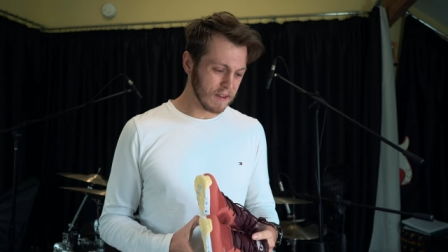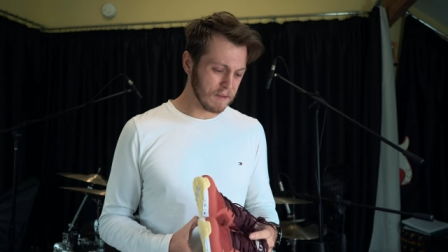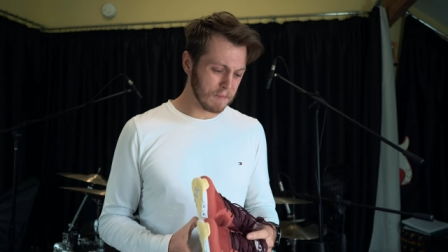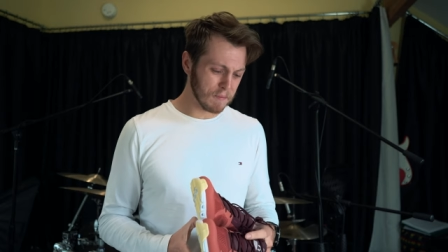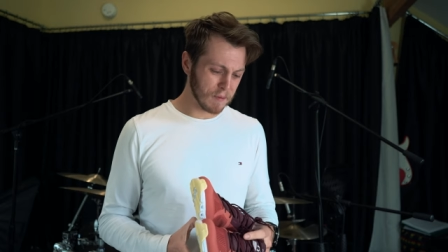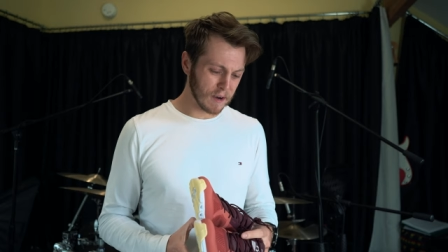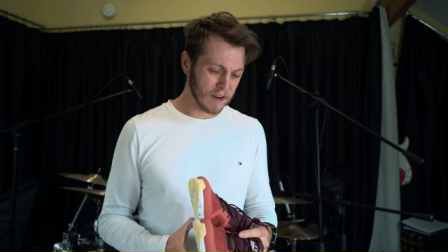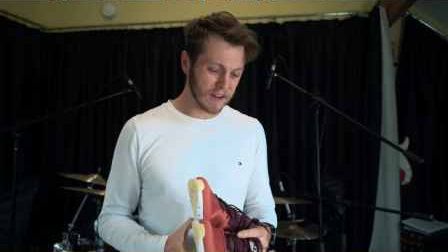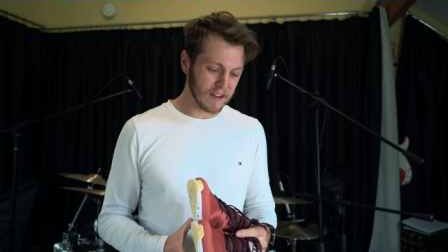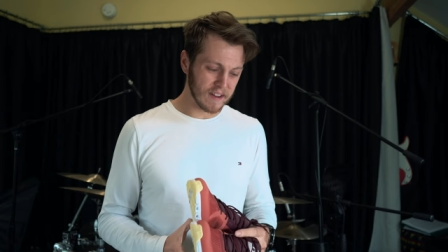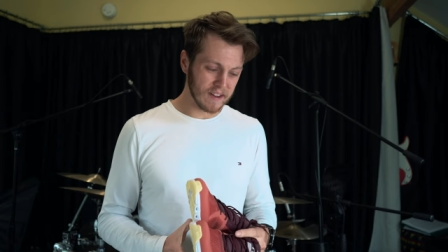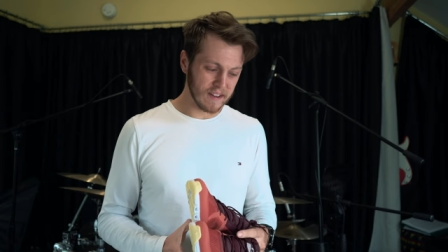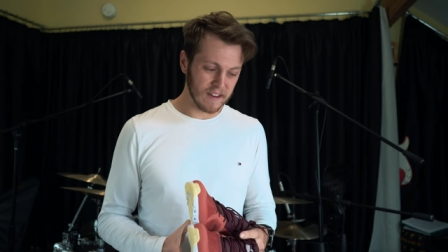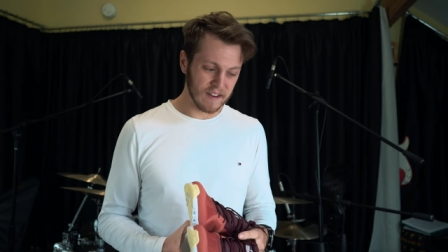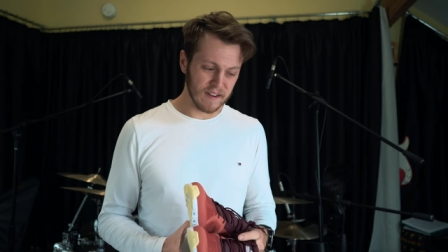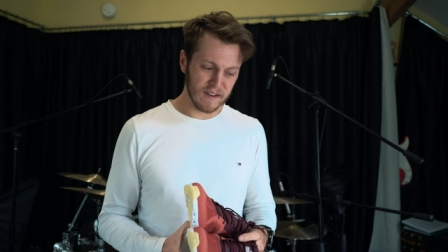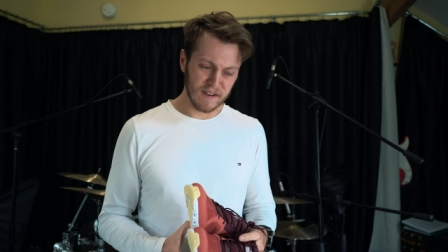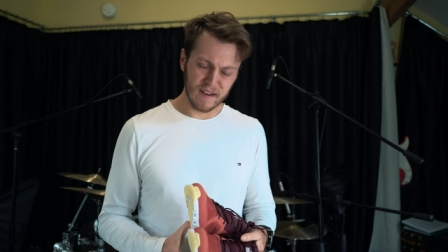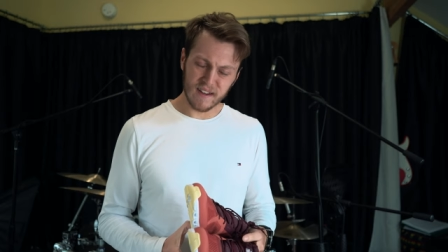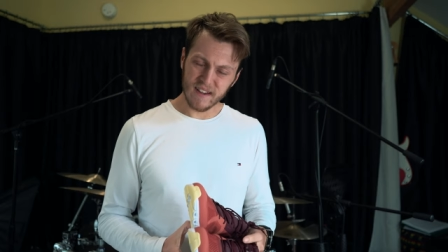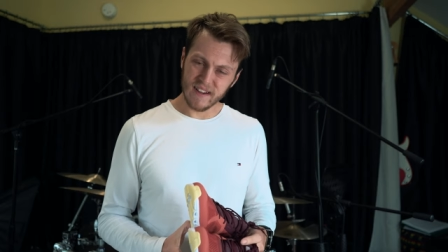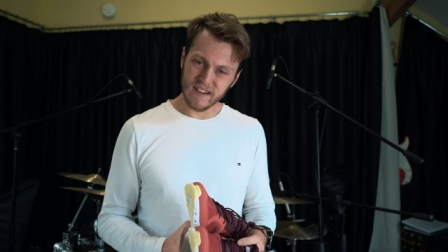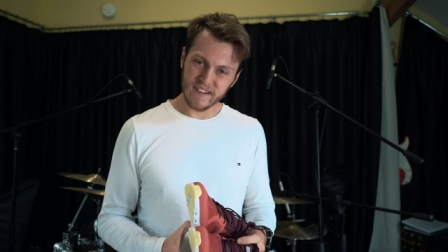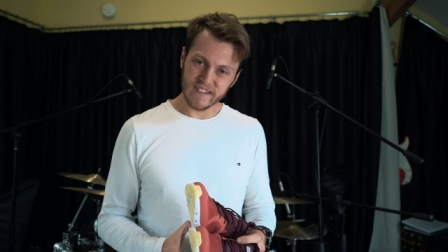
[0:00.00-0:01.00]
My
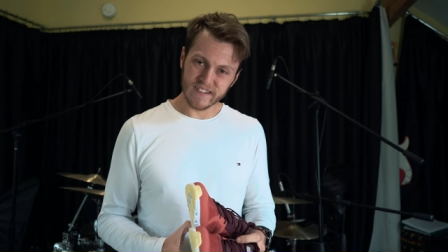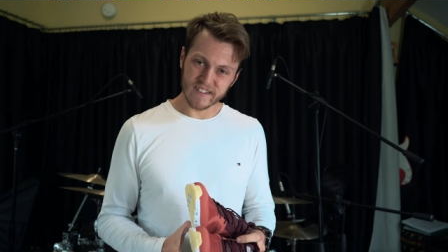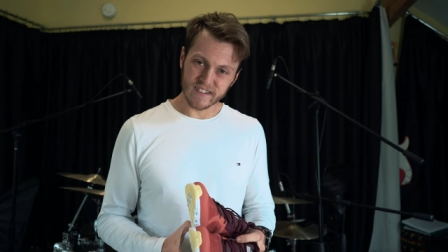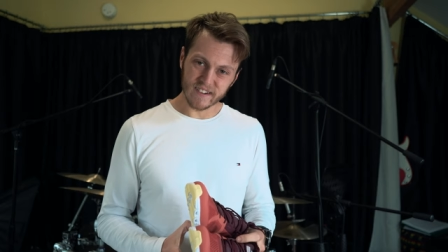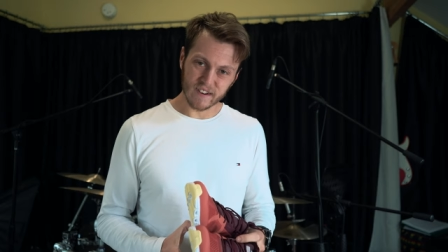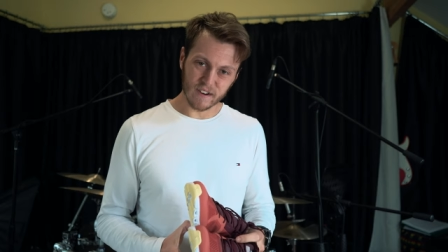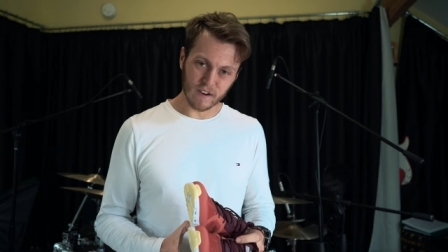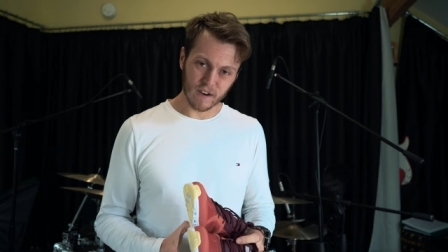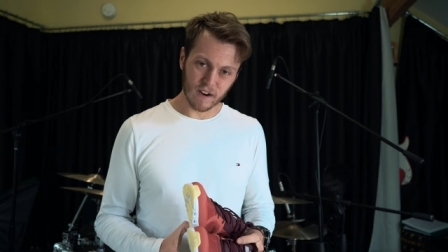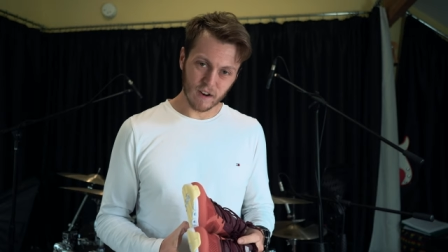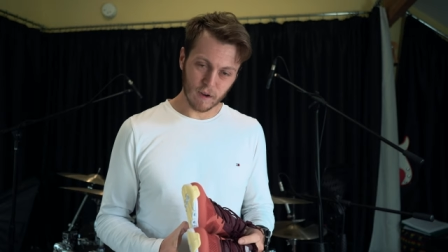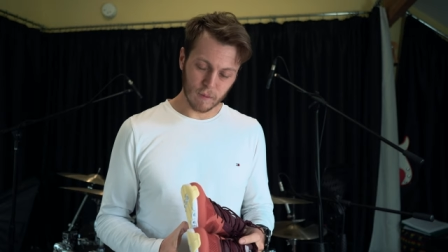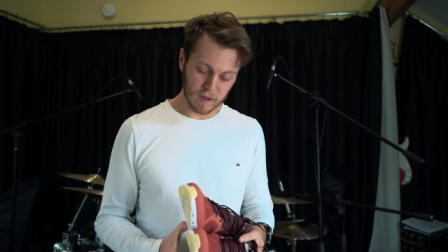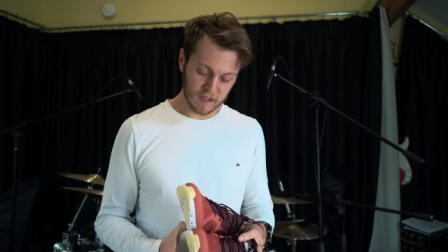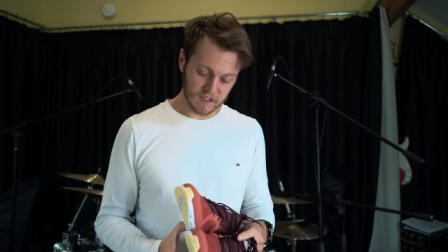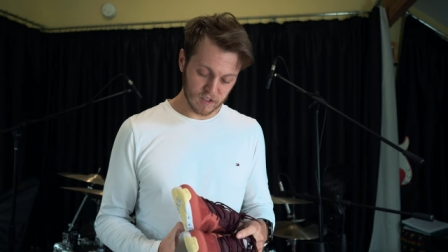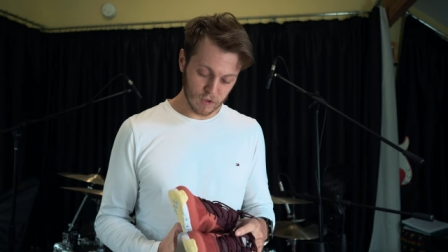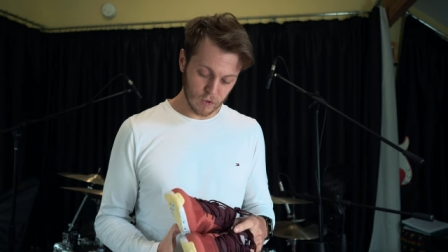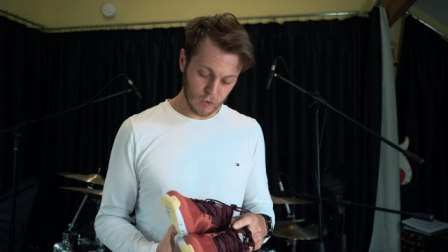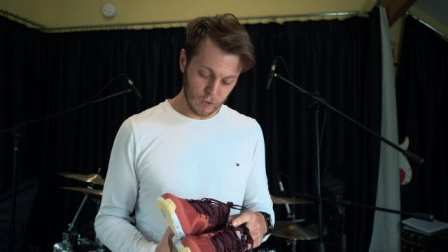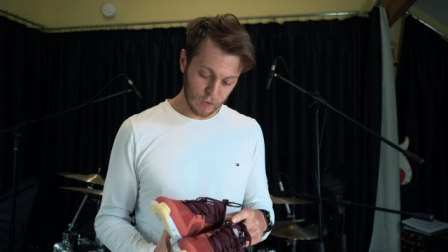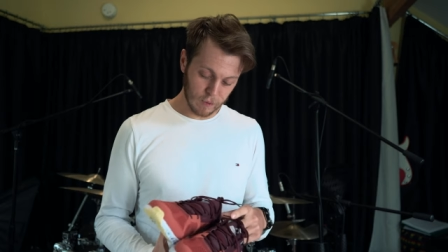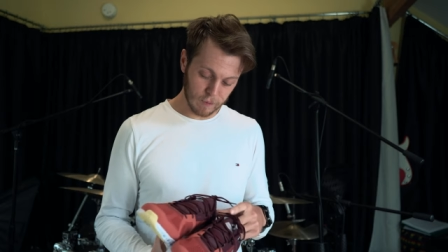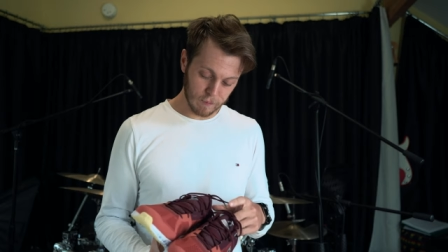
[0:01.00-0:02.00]
knees are a little bit
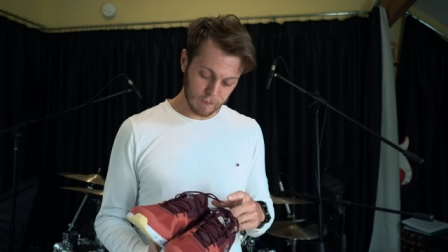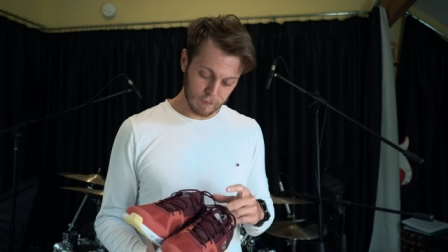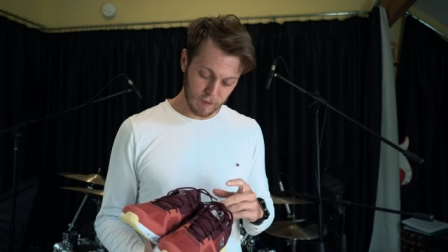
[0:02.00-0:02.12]
sore,